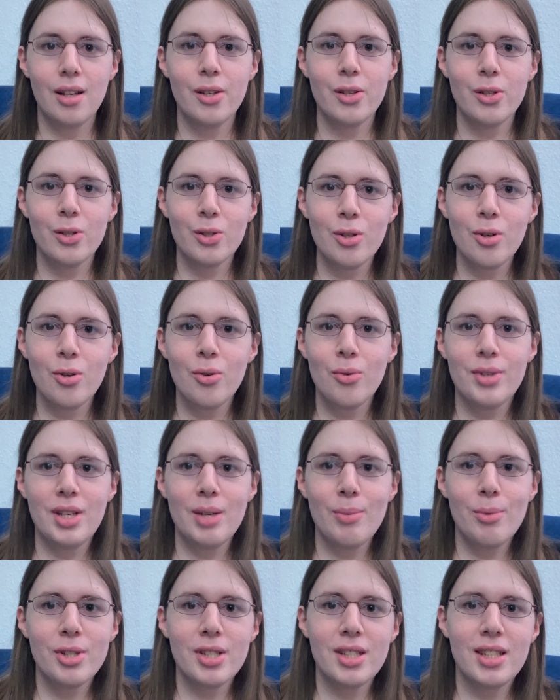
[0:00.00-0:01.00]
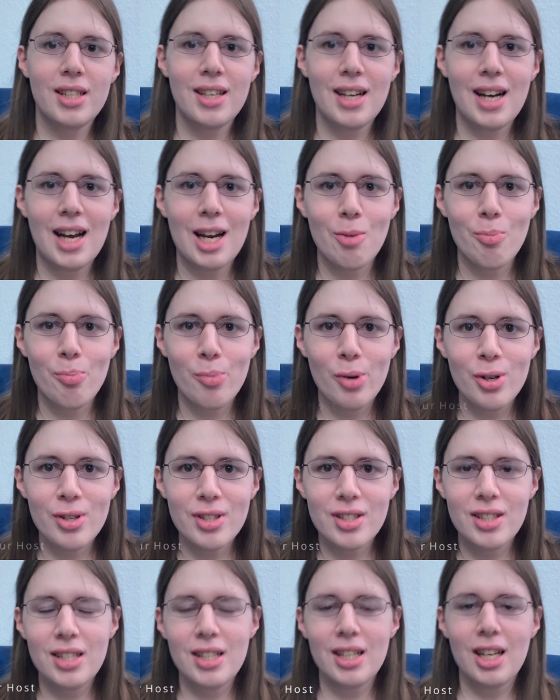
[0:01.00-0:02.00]
So that was the
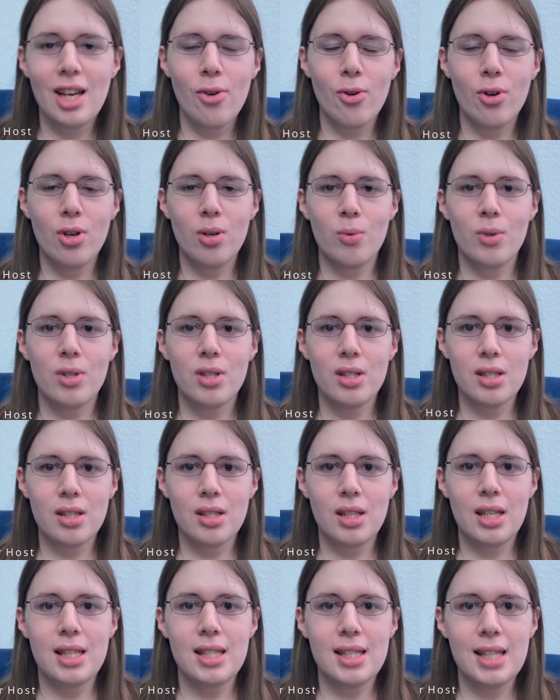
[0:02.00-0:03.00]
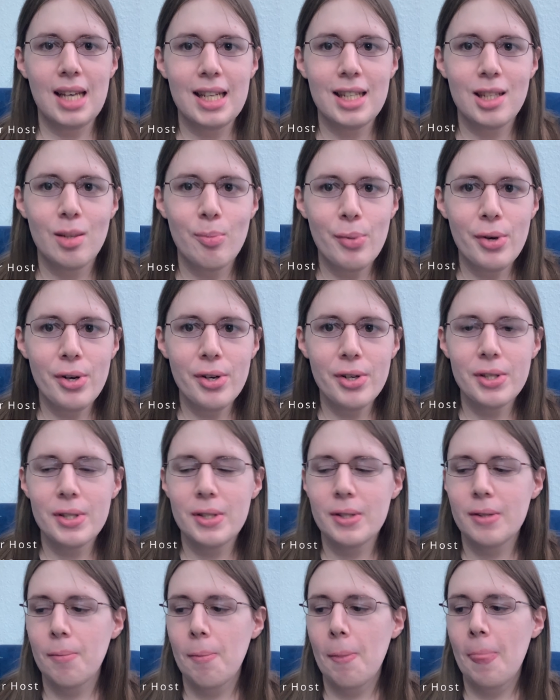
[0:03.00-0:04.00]
unboxing. Now you know what's inside the
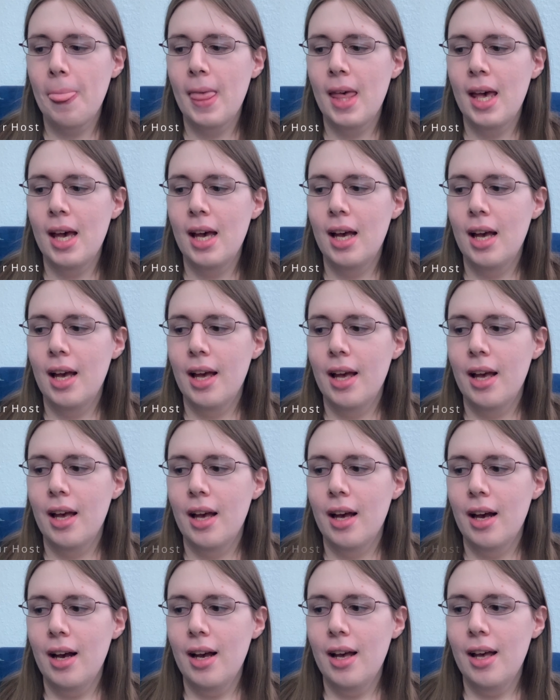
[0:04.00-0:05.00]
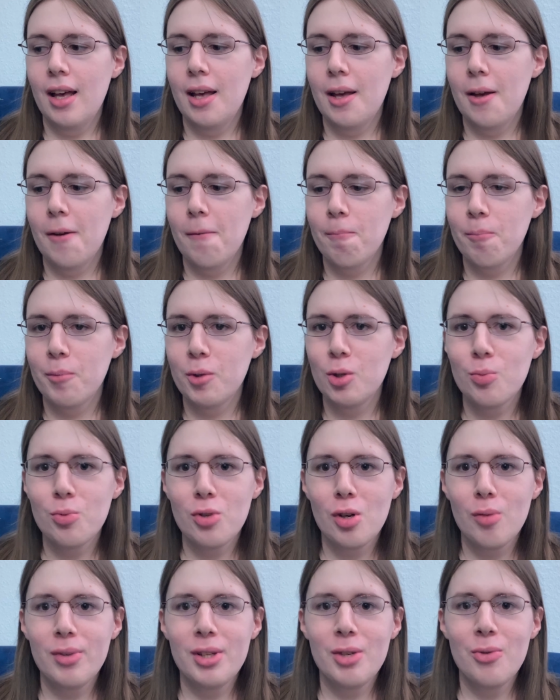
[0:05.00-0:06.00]
box. You
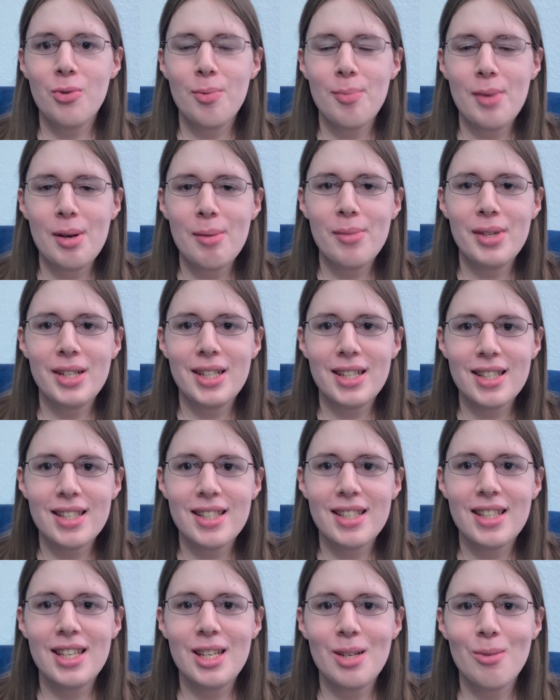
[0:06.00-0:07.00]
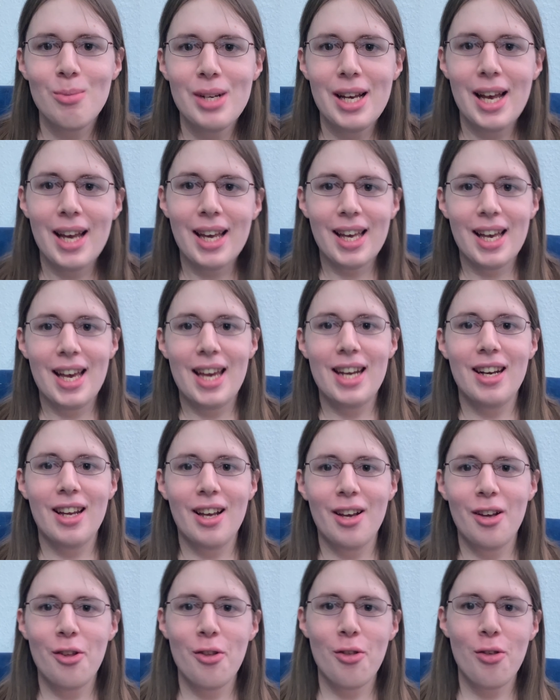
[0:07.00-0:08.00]
probably remember the scene where I
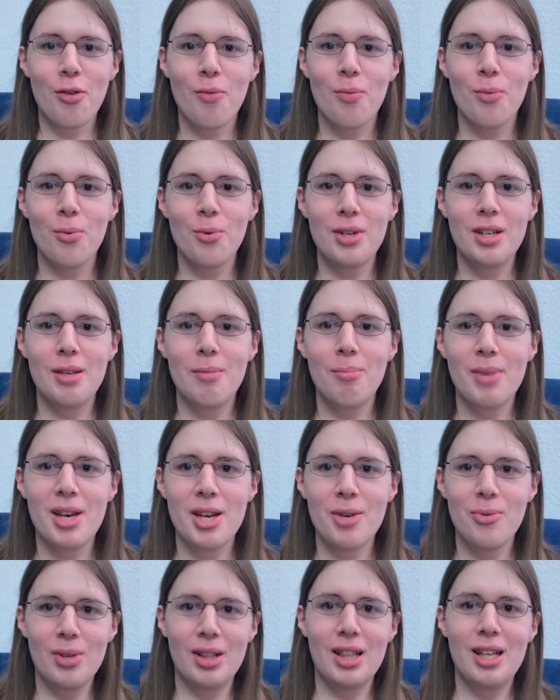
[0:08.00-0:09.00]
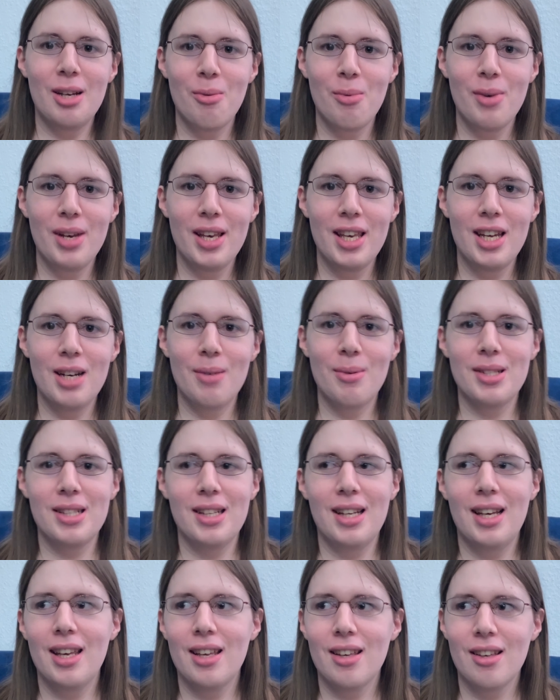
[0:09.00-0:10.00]
kinda threw the manual away and I was
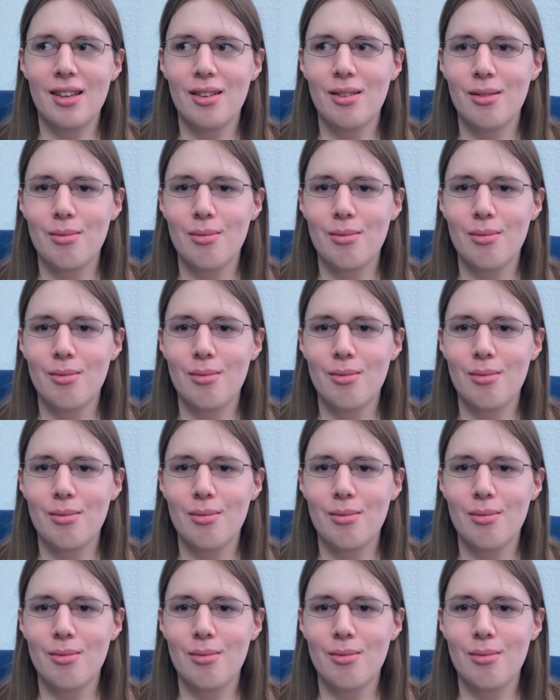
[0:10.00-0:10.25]
like,